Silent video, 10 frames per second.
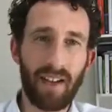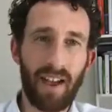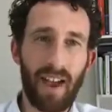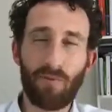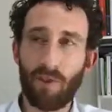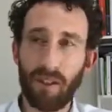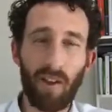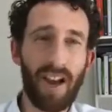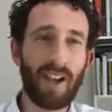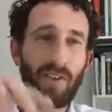And
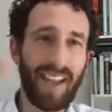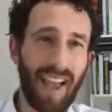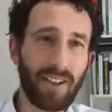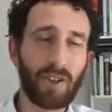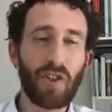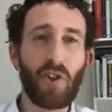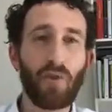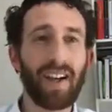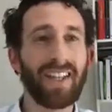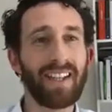relying on external
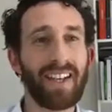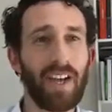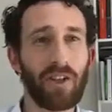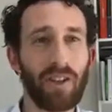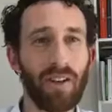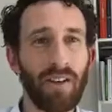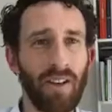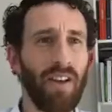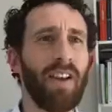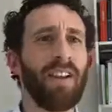validation
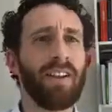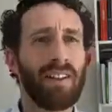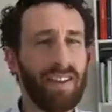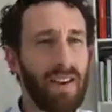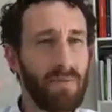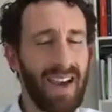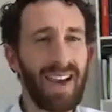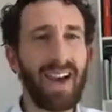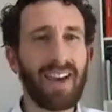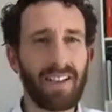to then make
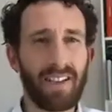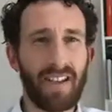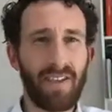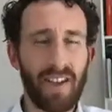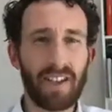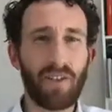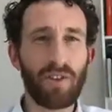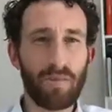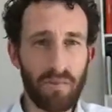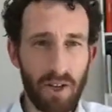us give ourselves
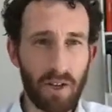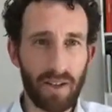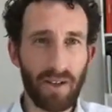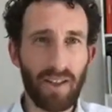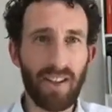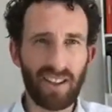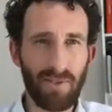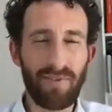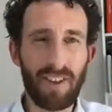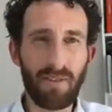permission to
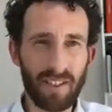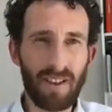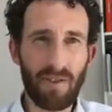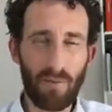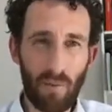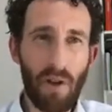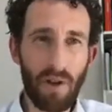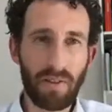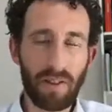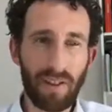feel
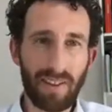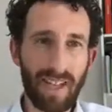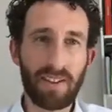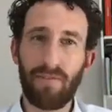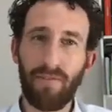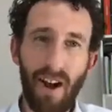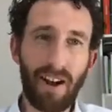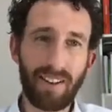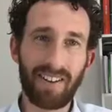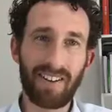self-worth. That's
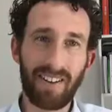fucked.